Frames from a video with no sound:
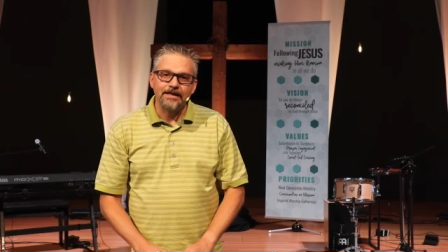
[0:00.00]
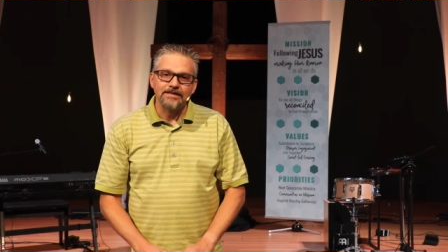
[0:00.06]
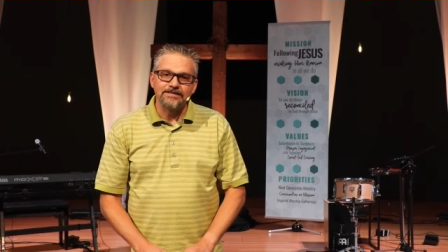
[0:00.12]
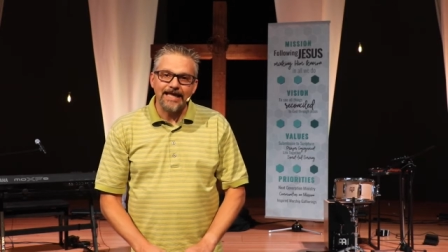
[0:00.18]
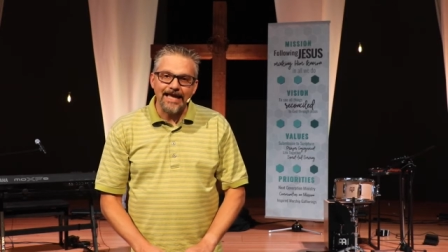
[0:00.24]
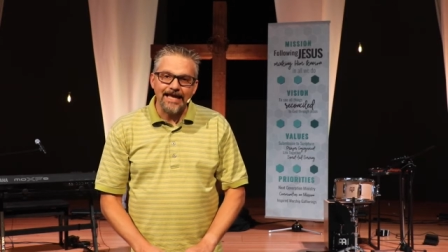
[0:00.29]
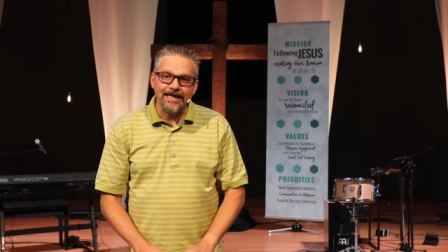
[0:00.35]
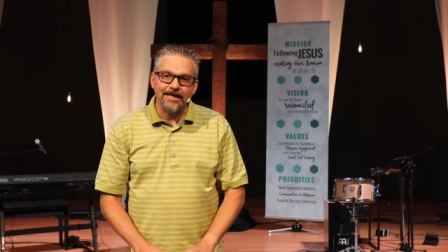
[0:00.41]

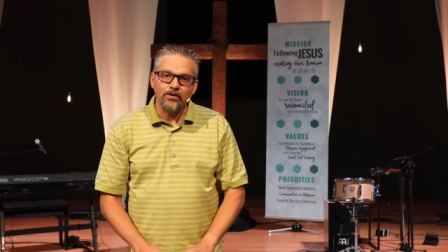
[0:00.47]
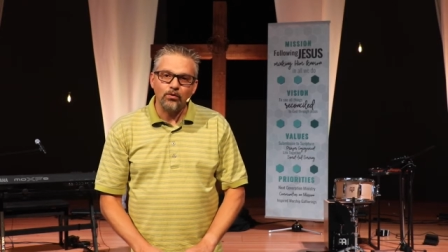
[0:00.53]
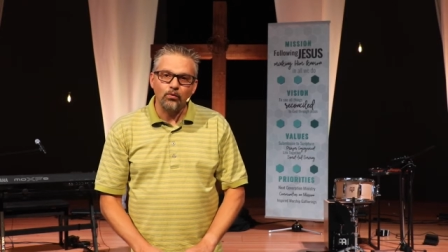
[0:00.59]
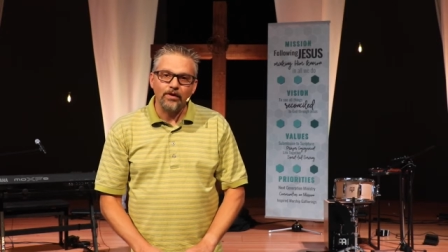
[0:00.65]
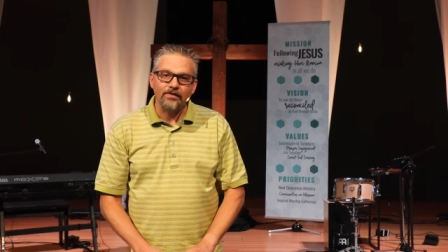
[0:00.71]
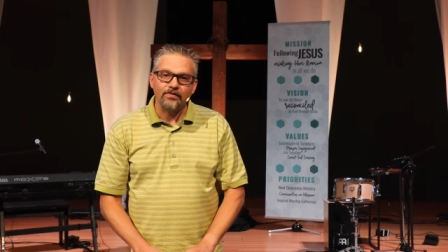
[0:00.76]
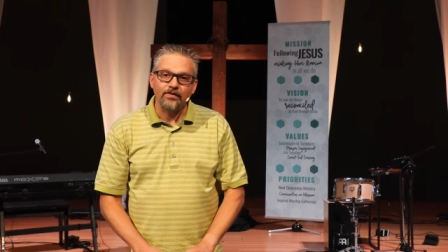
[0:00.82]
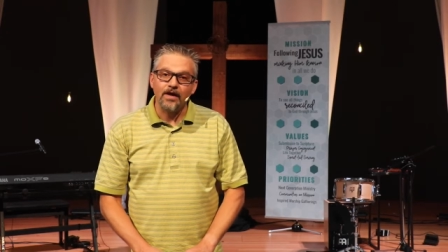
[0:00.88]
taken
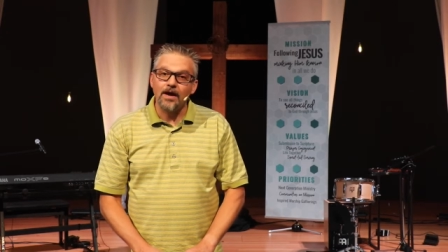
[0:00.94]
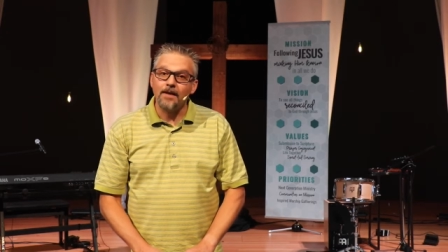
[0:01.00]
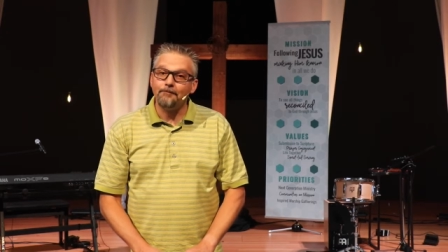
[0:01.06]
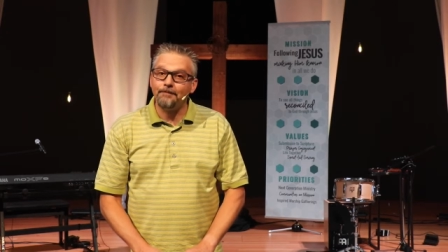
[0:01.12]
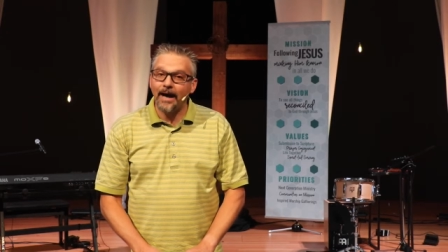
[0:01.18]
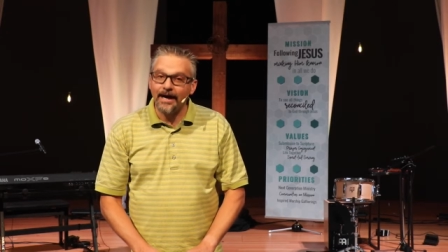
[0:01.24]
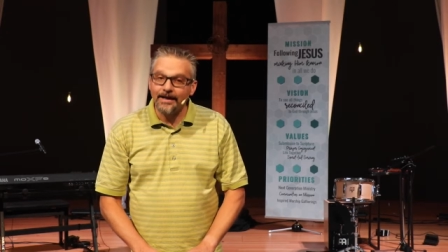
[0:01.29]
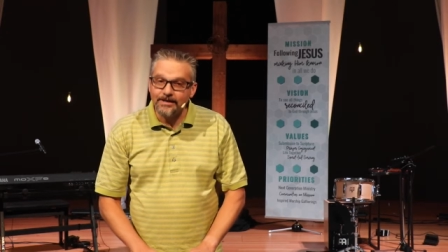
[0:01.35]
with
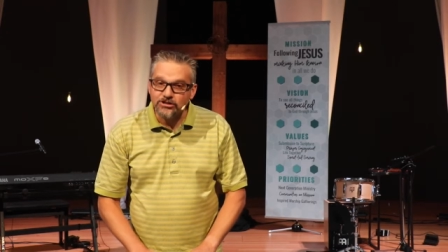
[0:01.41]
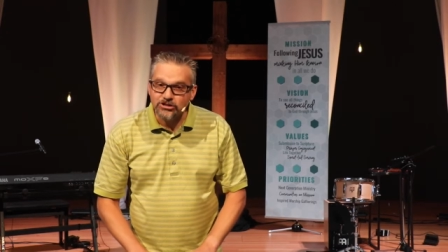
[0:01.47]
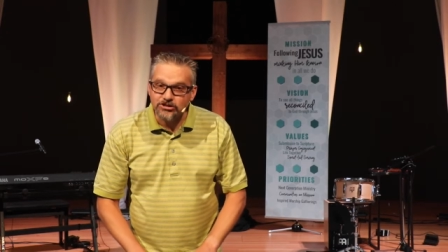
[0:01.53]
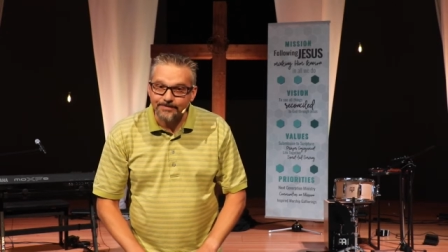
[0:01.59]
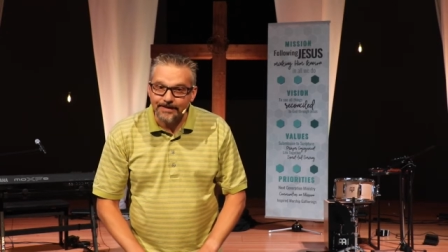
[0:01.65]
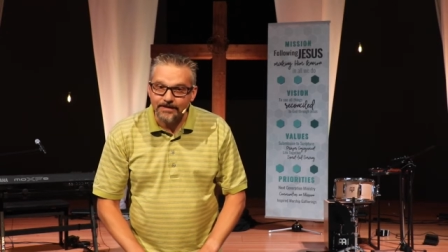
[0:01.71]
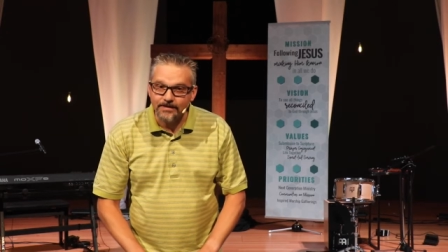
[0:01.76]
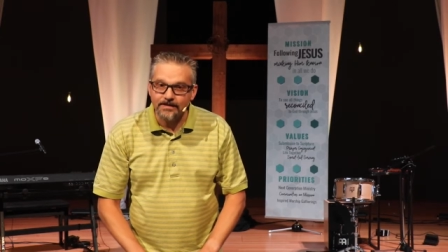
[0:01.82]

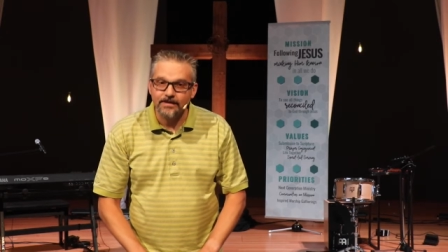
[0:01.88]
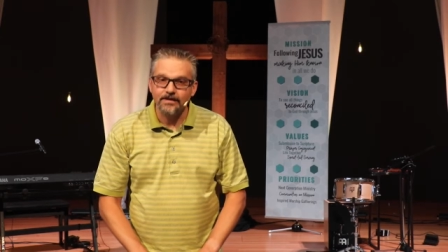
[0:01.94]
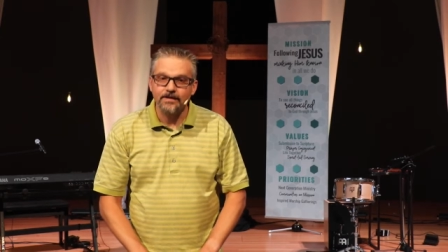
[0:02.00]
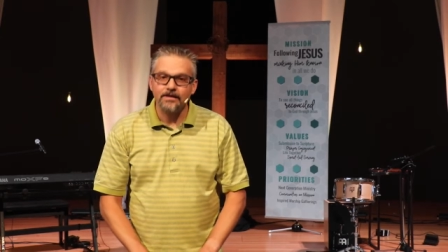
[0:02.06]
punishment